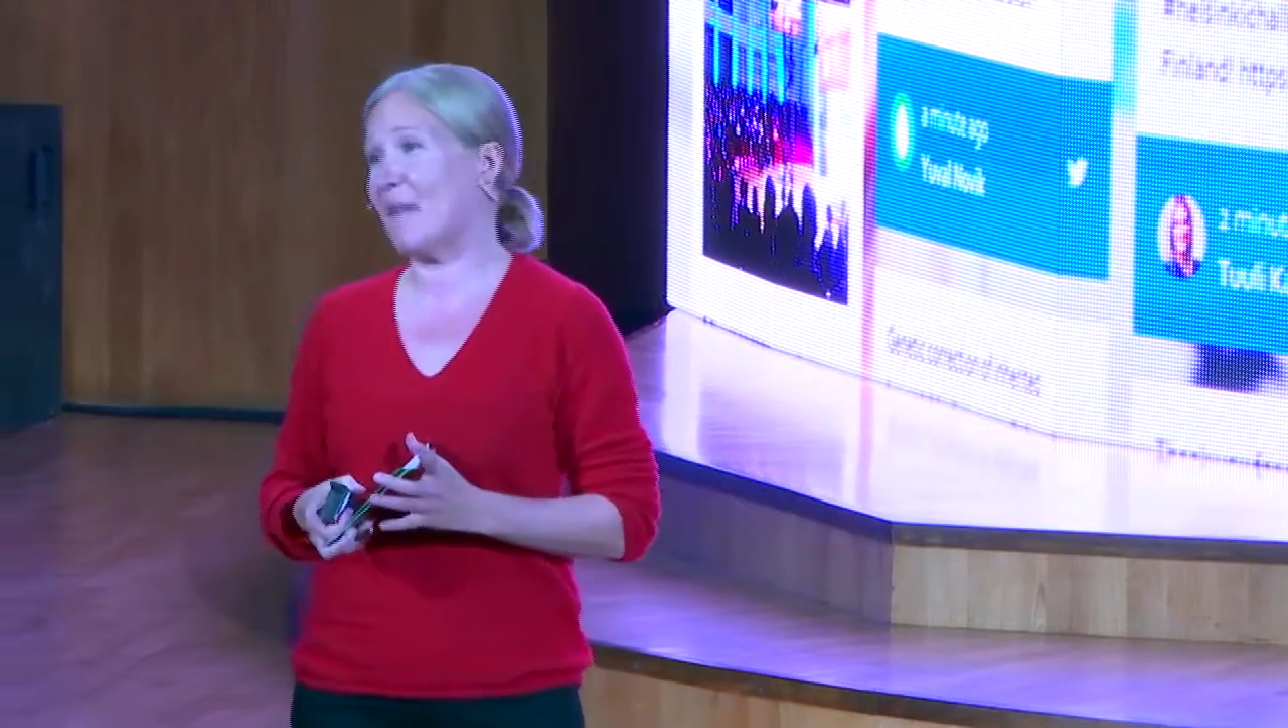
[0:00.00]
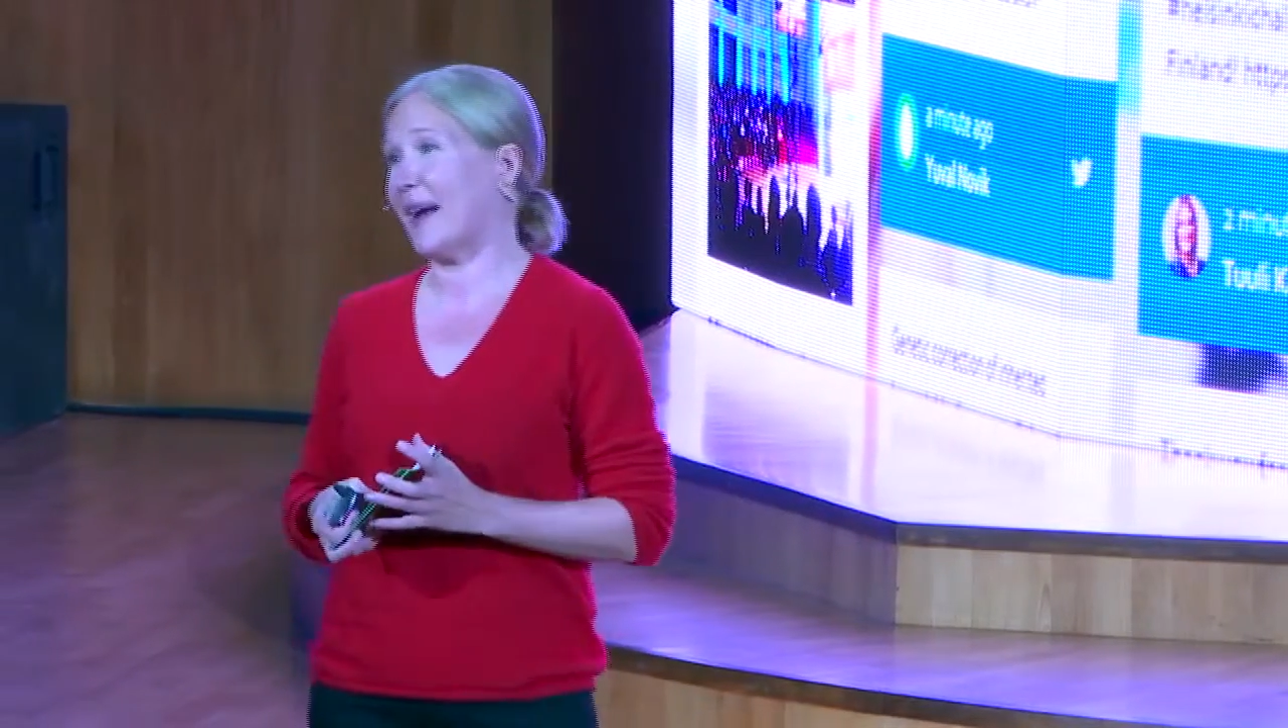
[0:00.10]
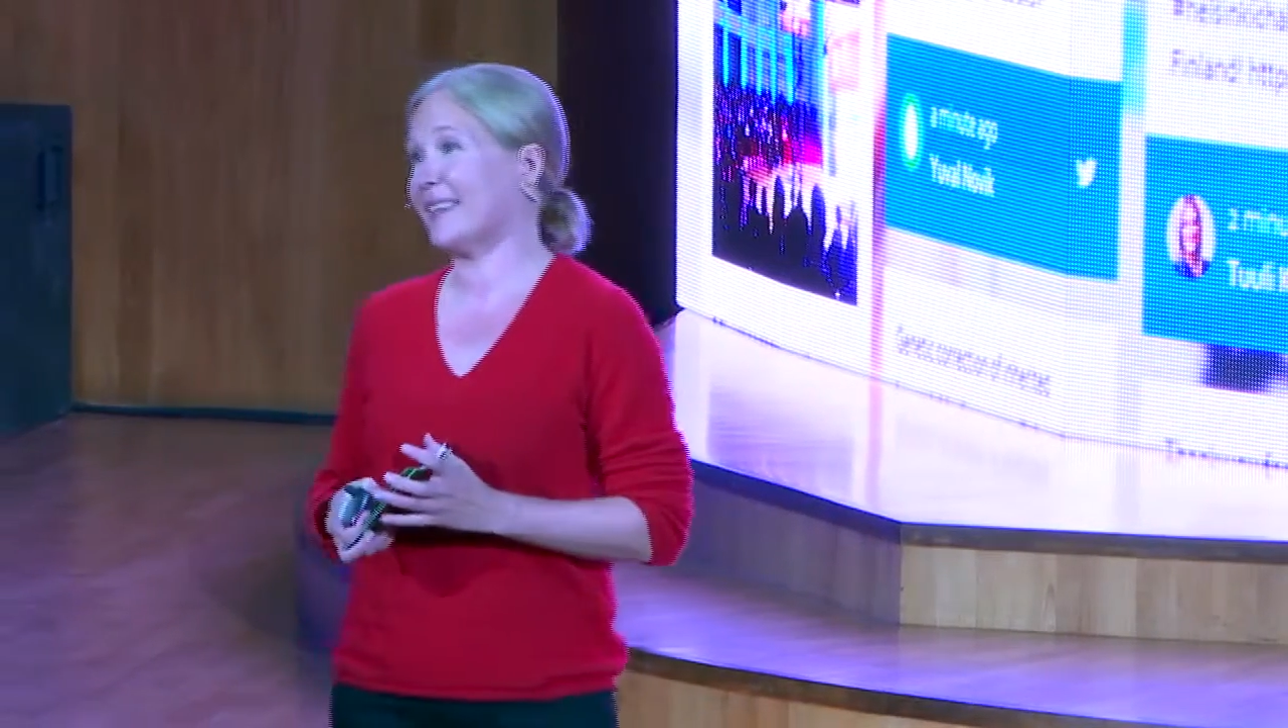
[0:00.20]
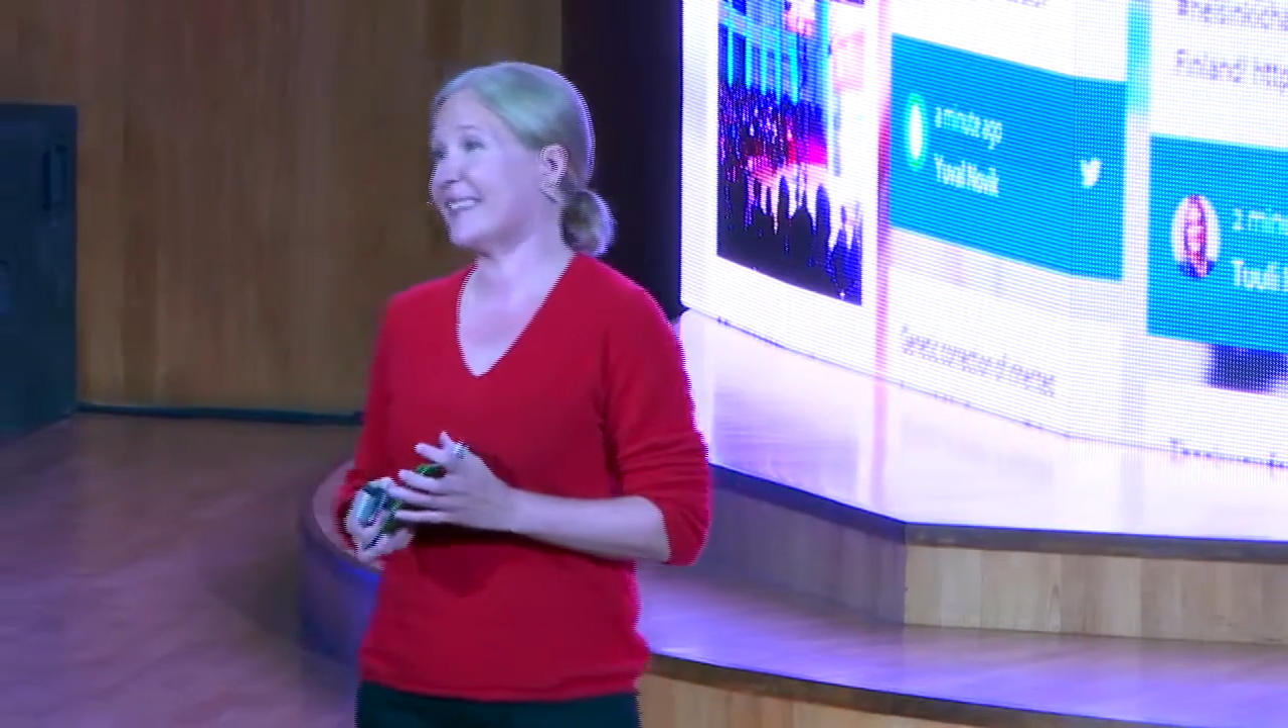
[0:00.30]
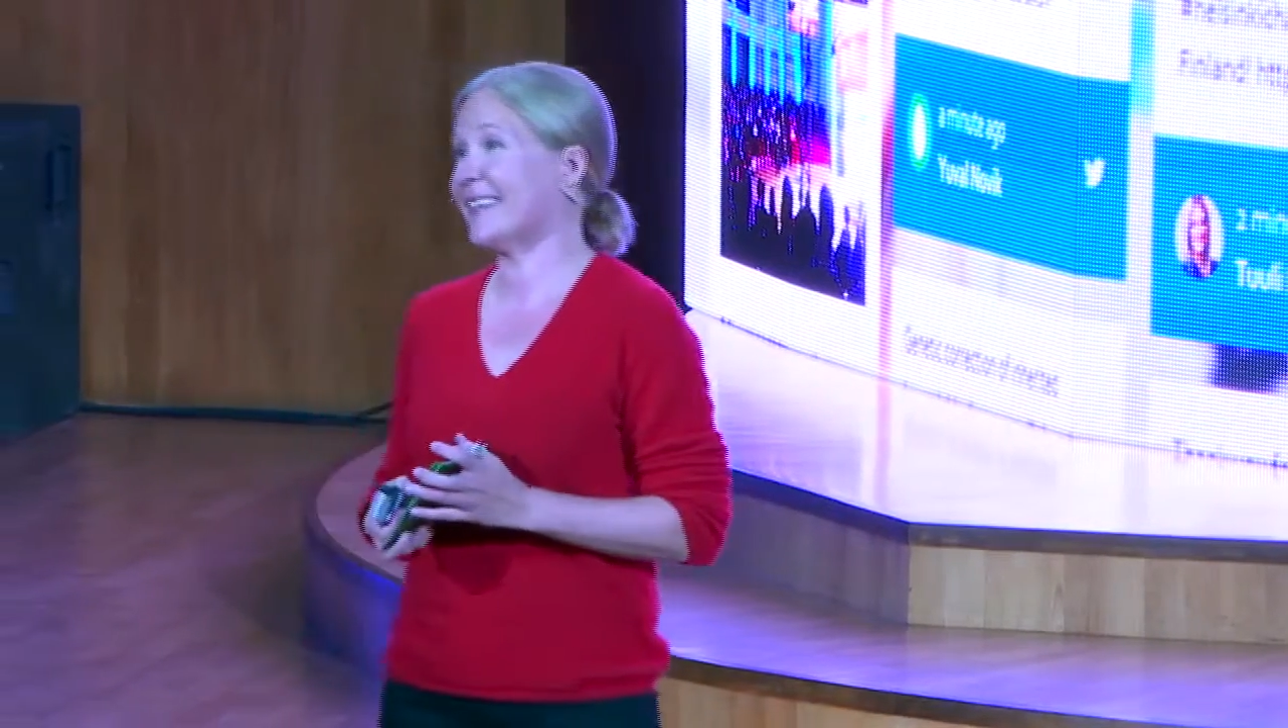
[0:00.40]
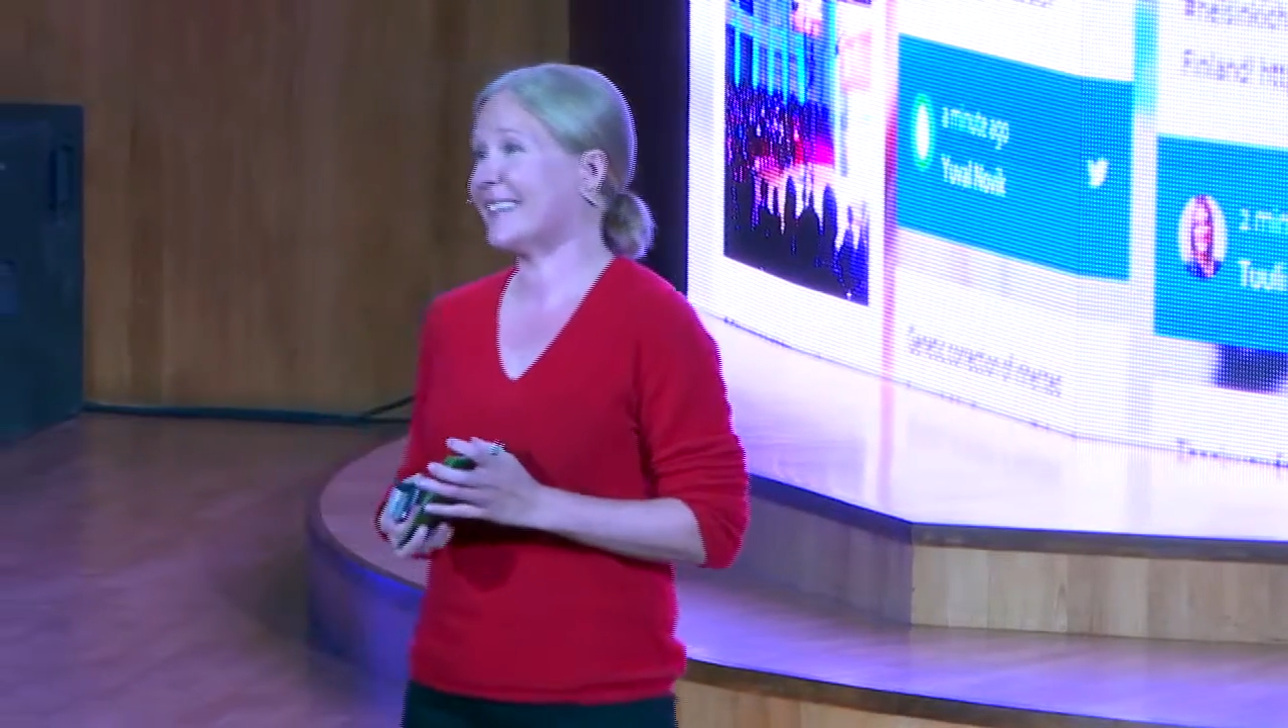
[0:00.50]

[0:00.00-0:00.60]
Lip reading: magazine,